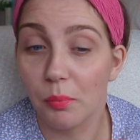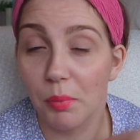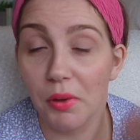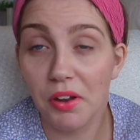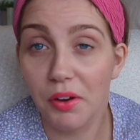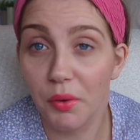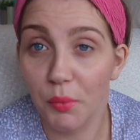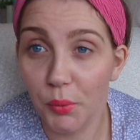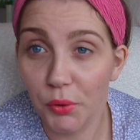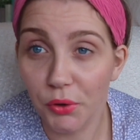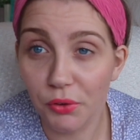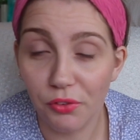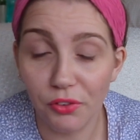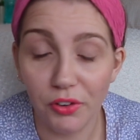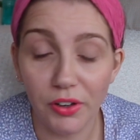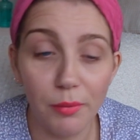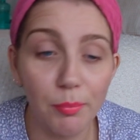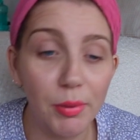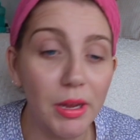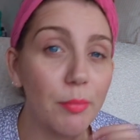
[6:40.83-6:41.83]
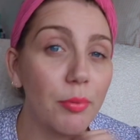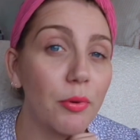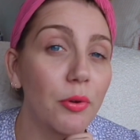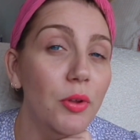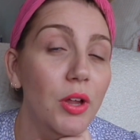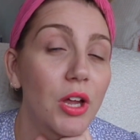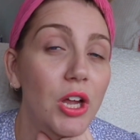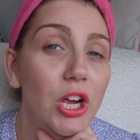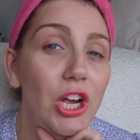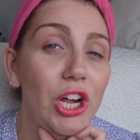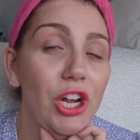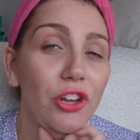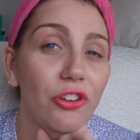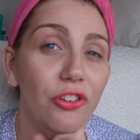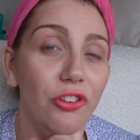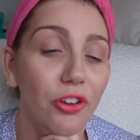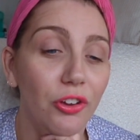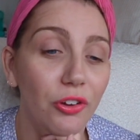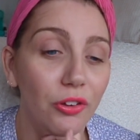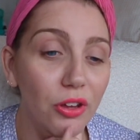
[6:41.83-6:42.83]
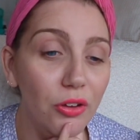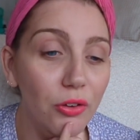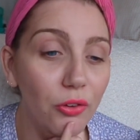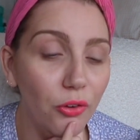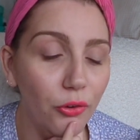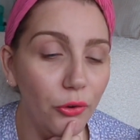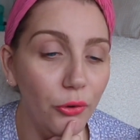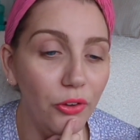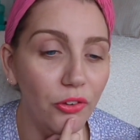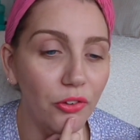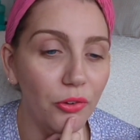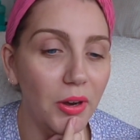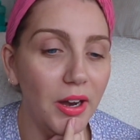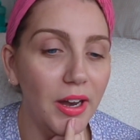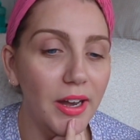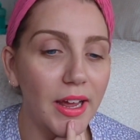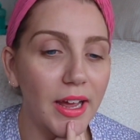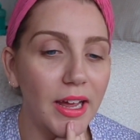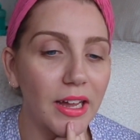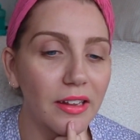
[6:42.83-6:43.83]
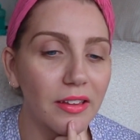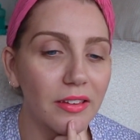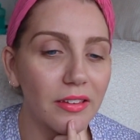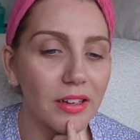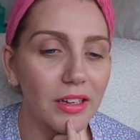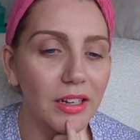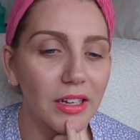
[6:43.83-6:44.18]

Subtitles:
but it worked for other people, so you could try that.